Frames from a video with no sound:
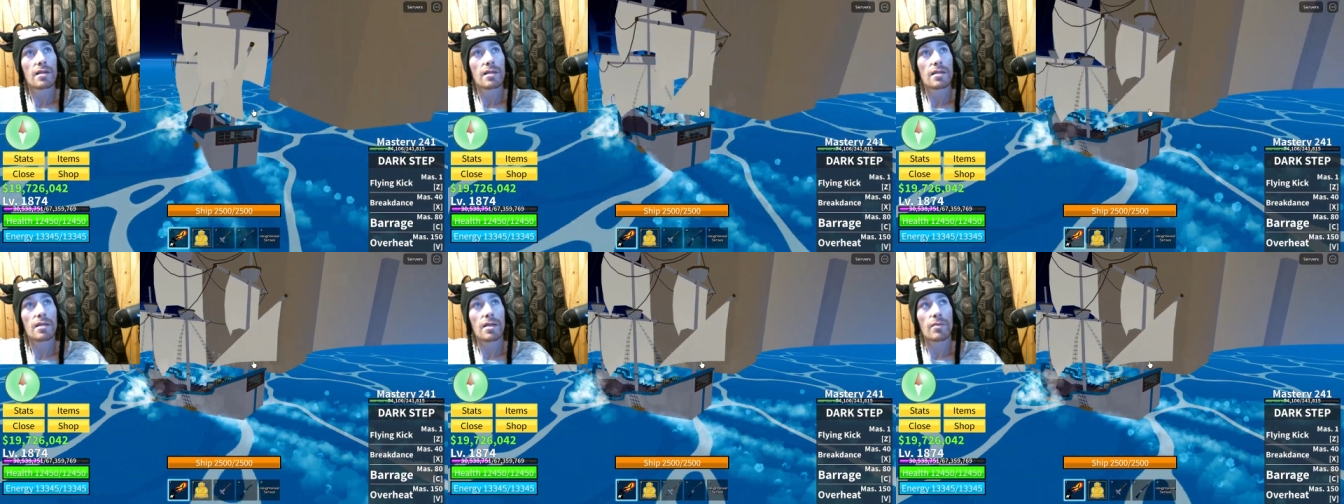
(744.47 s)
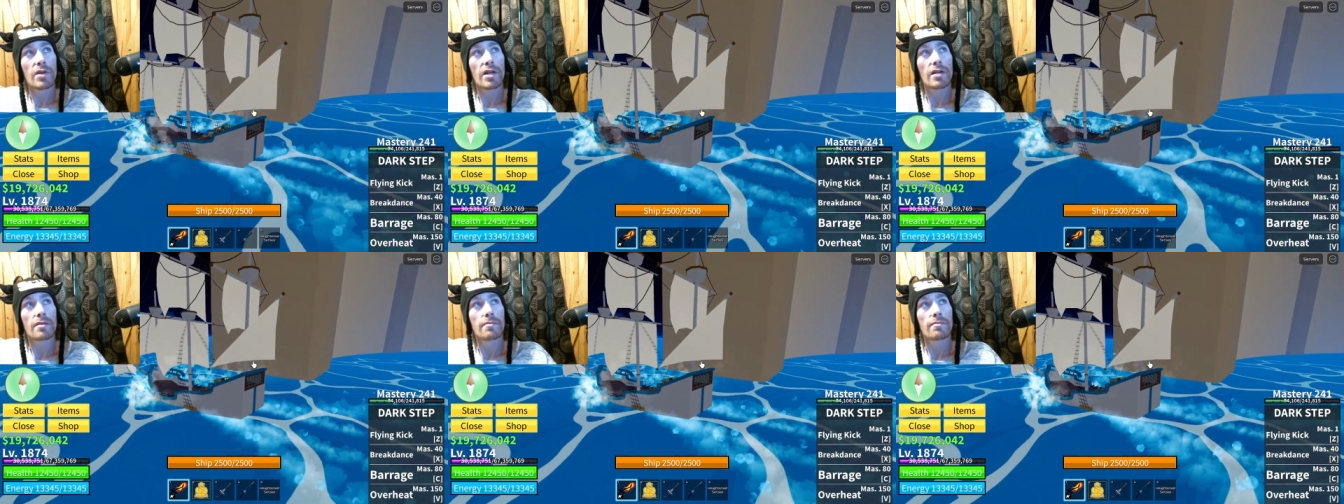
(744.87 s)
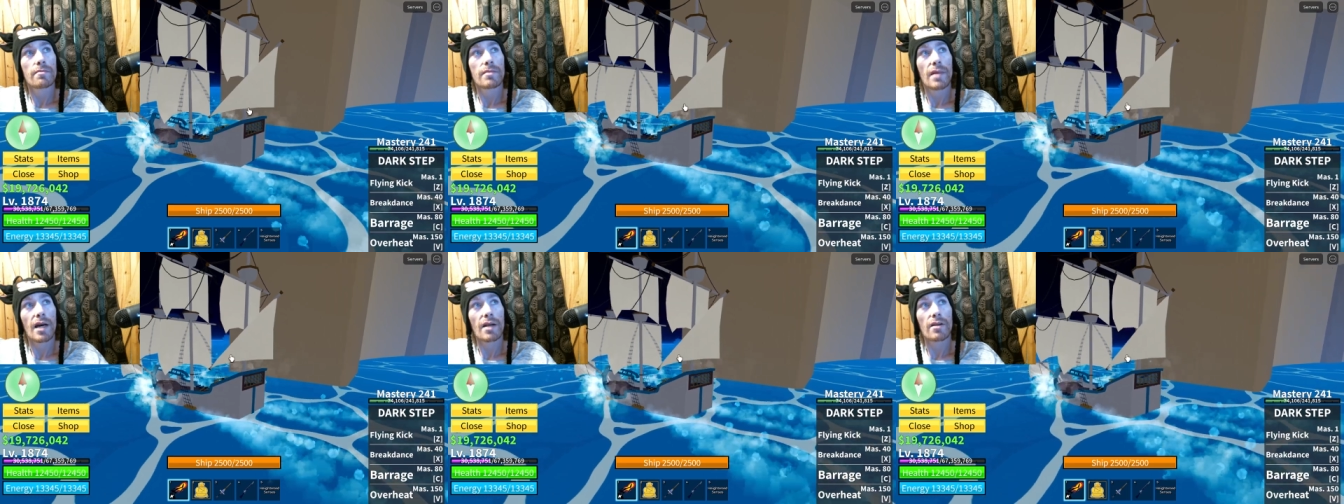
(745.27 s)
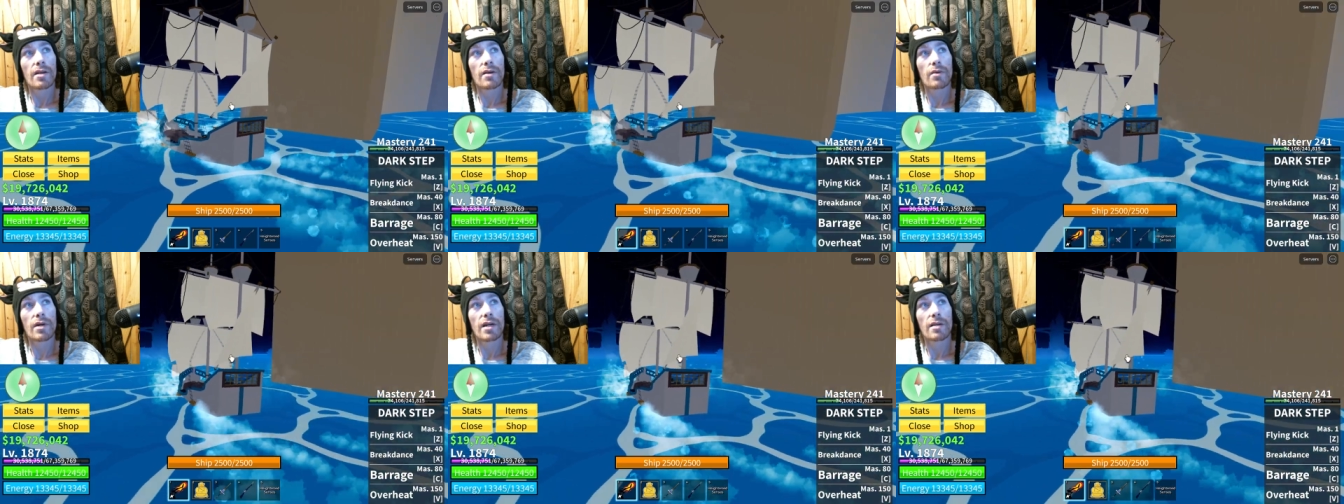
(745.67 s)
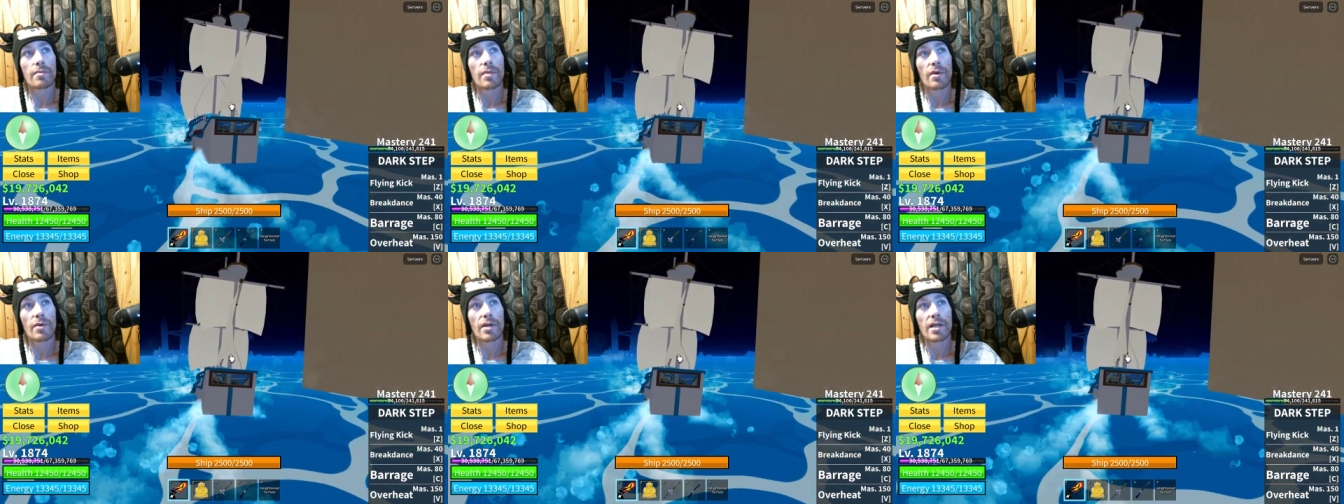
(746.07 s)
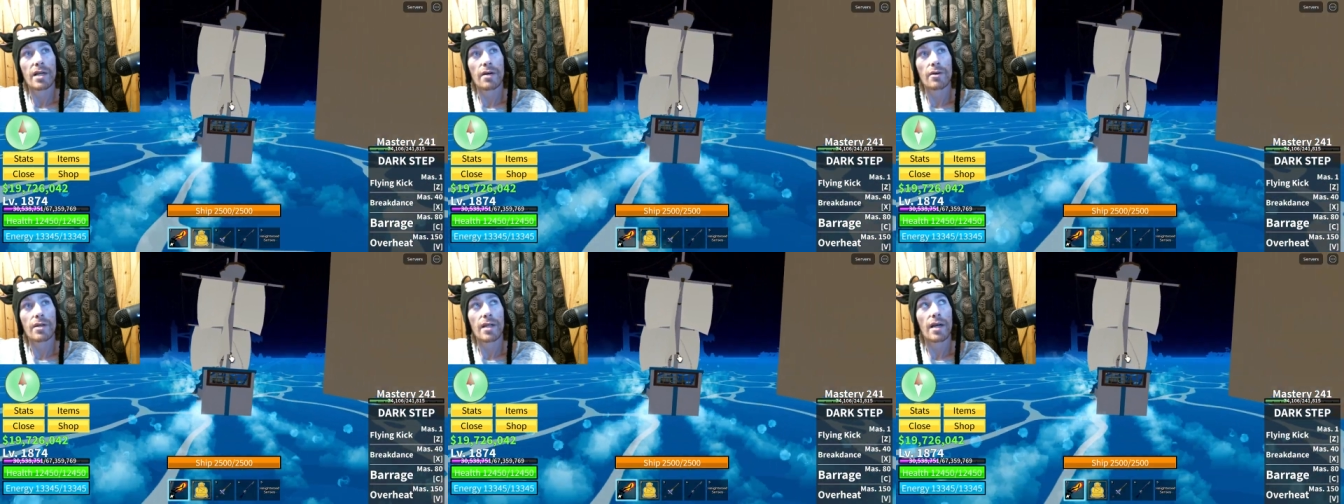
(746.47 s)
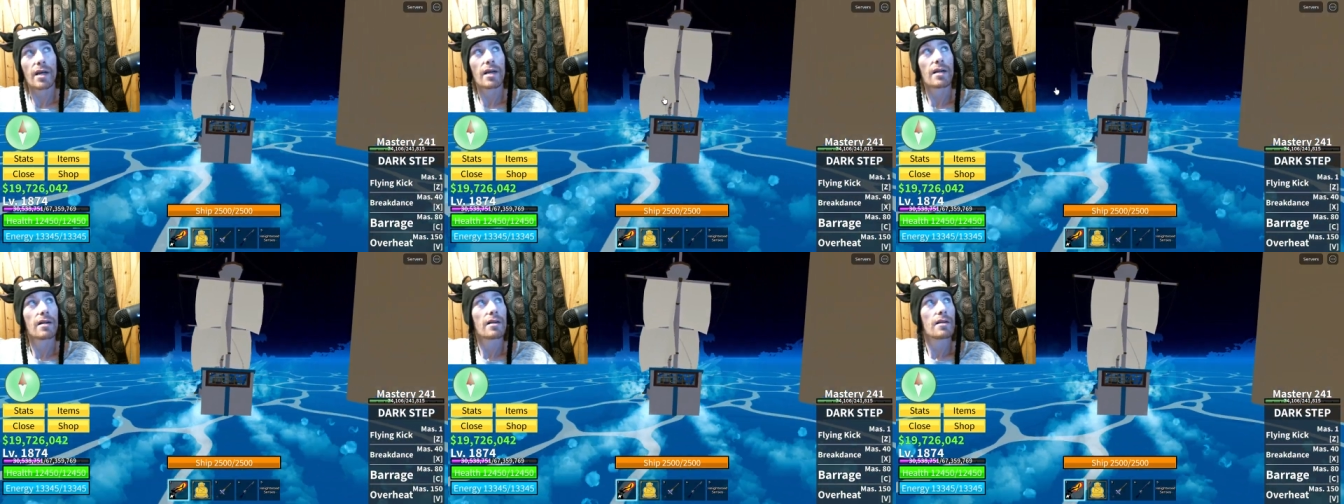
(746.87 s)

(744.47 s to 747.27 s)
Somewhere. I don't know where, but we're going there.